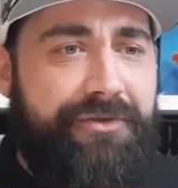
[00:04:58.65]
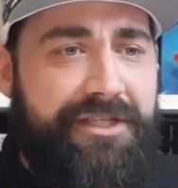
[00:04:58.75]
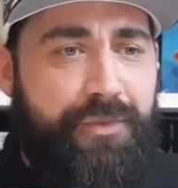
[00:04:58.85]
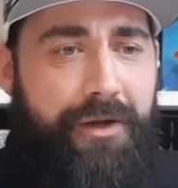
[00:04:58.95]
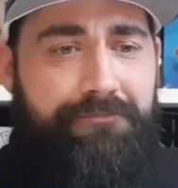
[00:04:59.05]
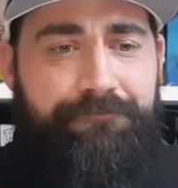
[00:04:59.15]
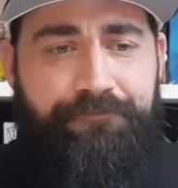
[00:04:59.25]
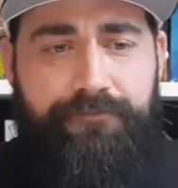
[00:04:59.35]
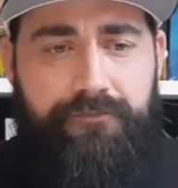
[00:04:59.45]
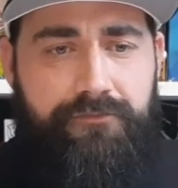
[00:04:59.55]
this one.
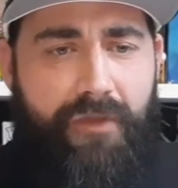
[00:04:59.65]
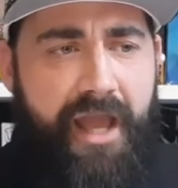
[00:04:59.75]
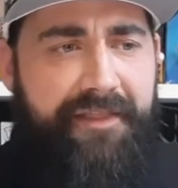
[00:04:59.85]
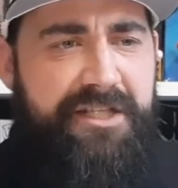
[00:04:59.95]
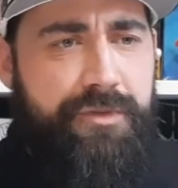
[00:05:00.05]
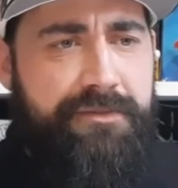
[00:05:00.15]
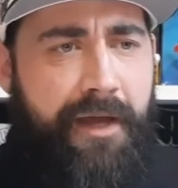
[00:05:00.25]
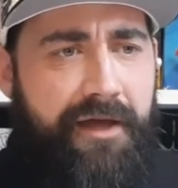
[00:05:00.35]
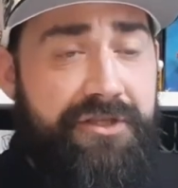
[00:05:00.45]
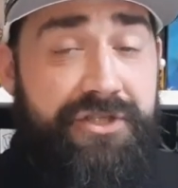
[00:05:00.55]
This was
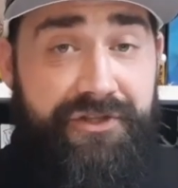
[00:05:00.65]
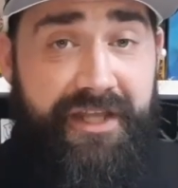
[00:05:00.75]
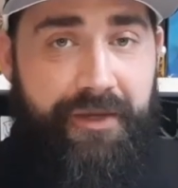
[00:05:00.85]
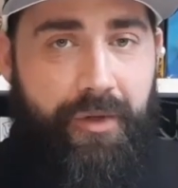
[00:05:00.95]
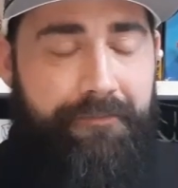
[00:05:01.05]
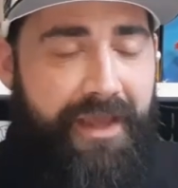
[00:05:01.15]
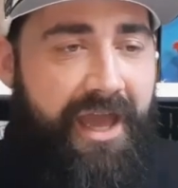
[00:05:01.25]
part of the Sunday one.